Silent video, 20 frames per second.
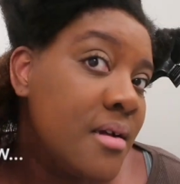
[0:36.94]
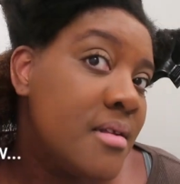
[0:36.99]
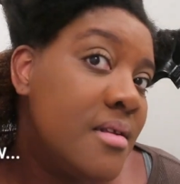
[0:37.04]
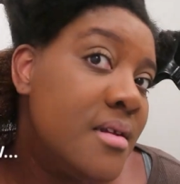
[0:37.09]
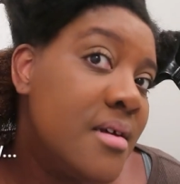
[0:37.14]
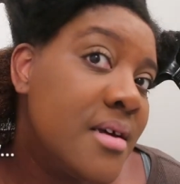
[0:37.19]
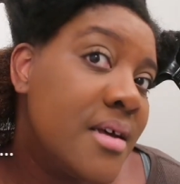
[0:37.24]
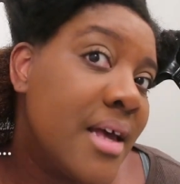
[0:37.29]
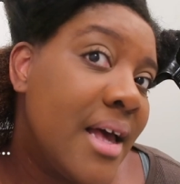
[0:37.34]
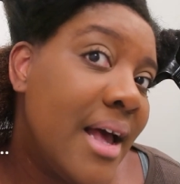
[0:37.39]

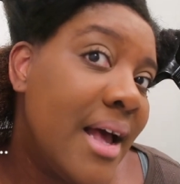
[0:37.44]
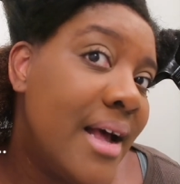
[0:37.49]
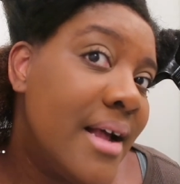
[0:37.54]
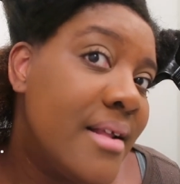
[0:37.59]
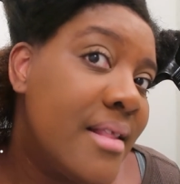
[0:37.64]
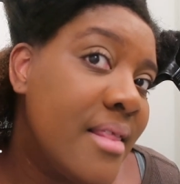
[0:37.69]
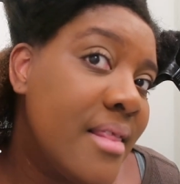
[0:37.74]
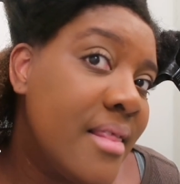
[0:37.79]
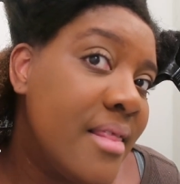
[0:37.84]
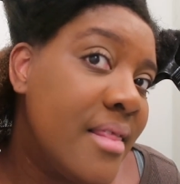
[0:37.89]
Look
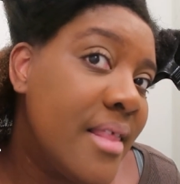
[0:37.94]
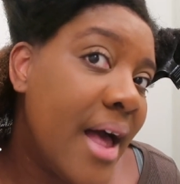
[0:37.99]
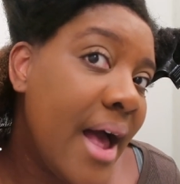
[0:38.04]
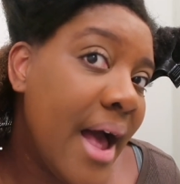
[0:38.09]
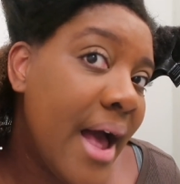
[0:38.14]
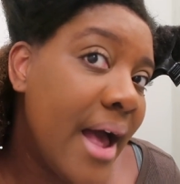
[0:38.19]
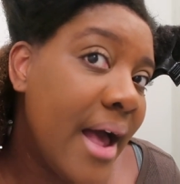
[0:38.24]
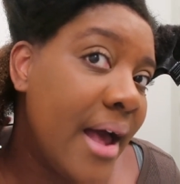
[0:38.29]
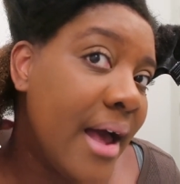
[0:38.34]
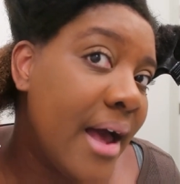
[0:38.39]
at
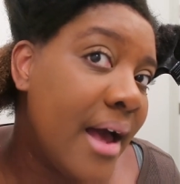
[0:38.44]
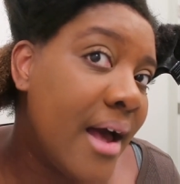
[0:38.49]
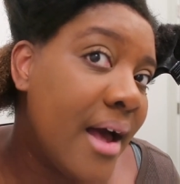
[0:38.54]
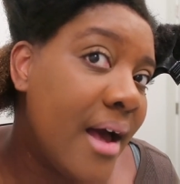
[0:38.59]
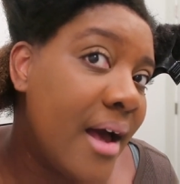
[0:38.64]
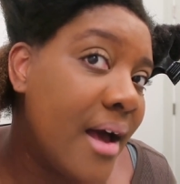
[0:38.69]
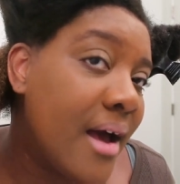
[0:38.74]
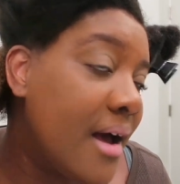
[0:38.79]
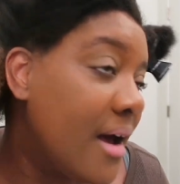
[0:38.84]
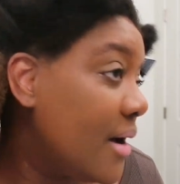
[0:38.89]
that.
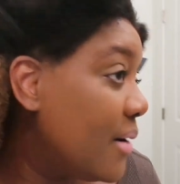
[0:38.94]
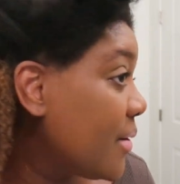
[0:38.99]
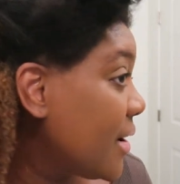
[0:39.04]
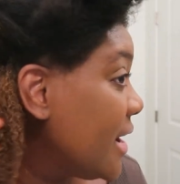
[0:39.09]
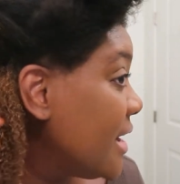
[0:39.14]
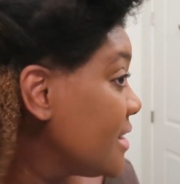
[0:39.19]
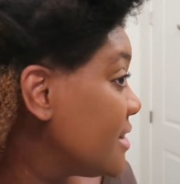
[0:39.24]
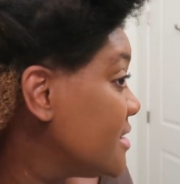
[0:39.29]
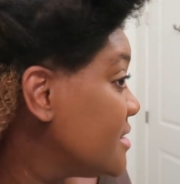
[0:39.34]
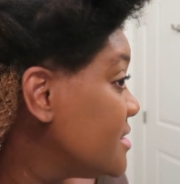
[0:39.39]

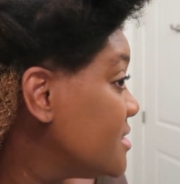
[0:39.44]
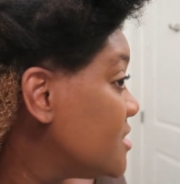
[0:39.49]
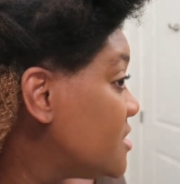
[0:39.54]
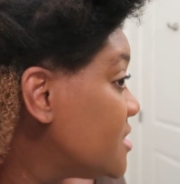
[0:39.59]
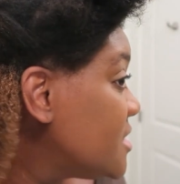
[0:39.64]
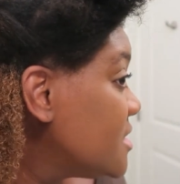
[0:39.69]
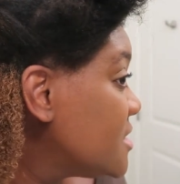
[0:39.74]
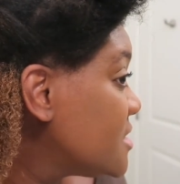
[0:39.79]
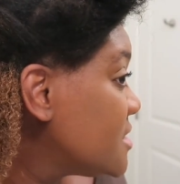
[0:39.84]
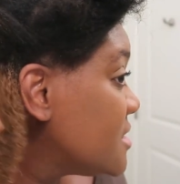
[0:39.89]
Okay, this is
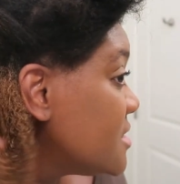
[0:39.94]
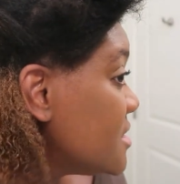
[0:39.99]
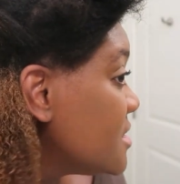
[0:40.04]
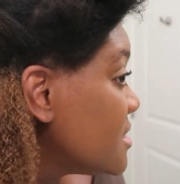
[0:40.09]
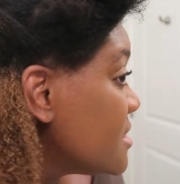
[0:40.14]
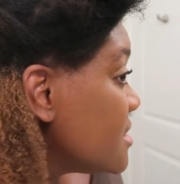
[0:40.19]
just